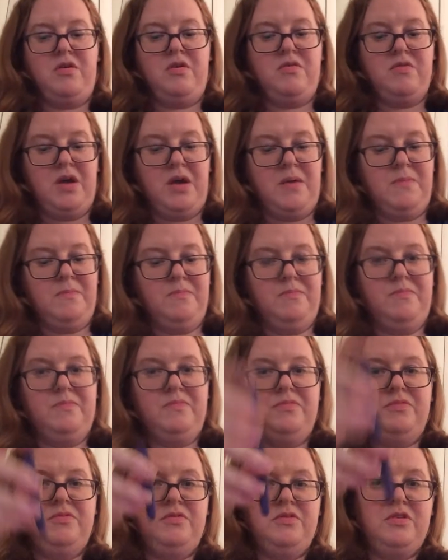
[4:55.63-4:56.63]
Okay,
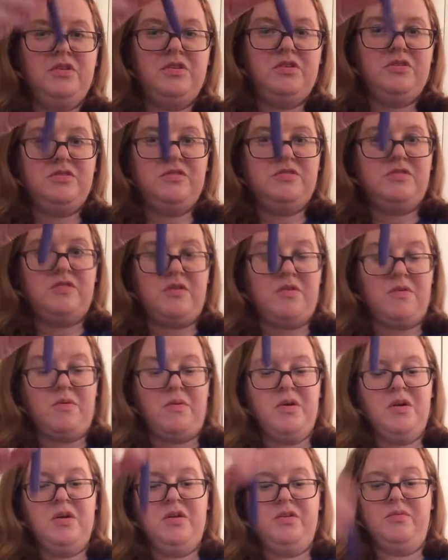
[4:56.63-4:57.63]
so
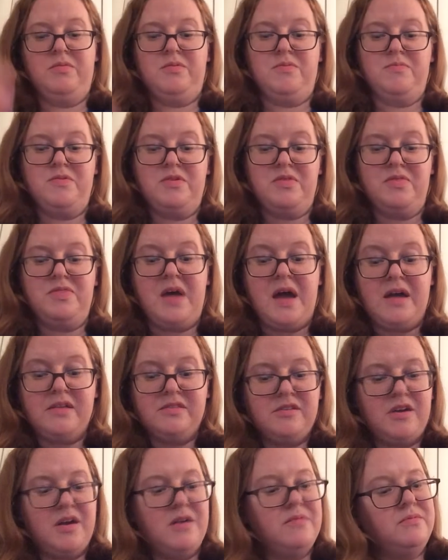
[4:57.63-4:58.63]
let me put that
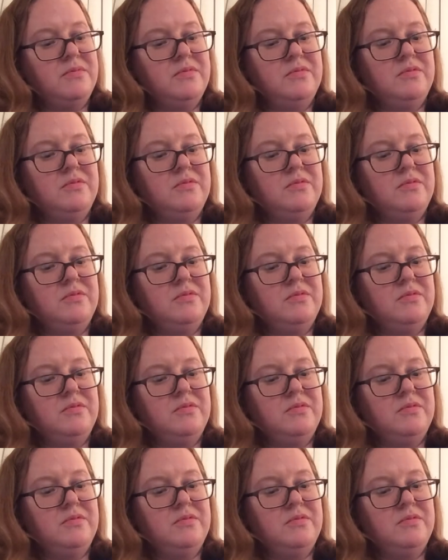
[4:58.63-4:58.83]
down